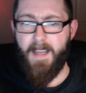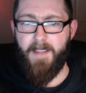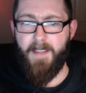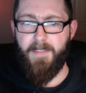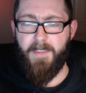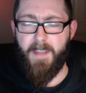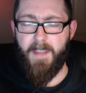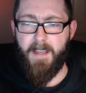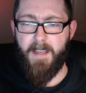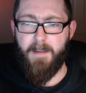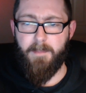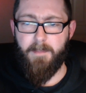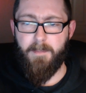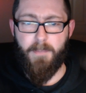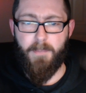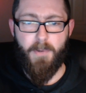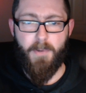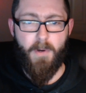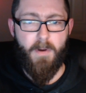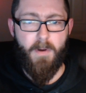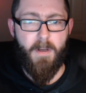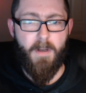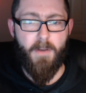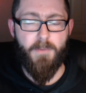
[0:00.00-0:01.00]
and then
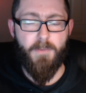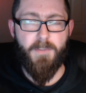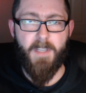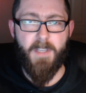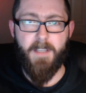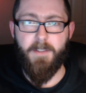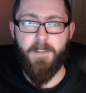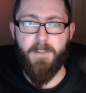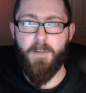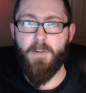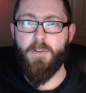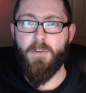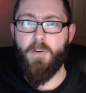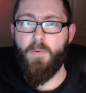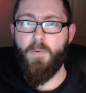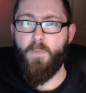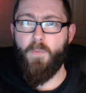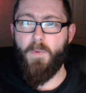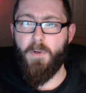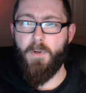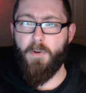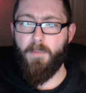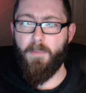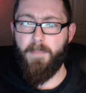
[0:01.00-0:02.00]
pro elves and
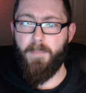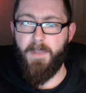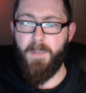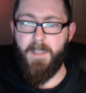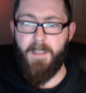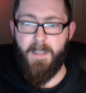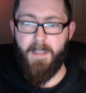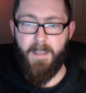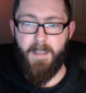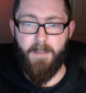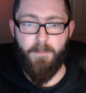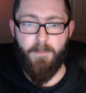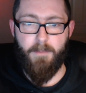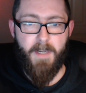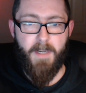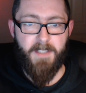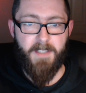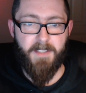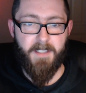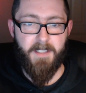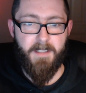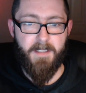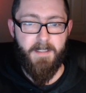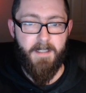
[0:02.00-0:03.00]
Nurgle will be in
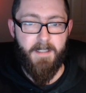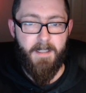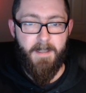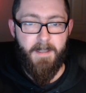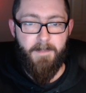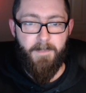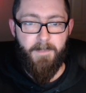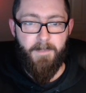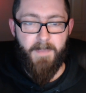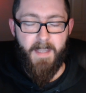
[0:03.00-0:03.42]
resin.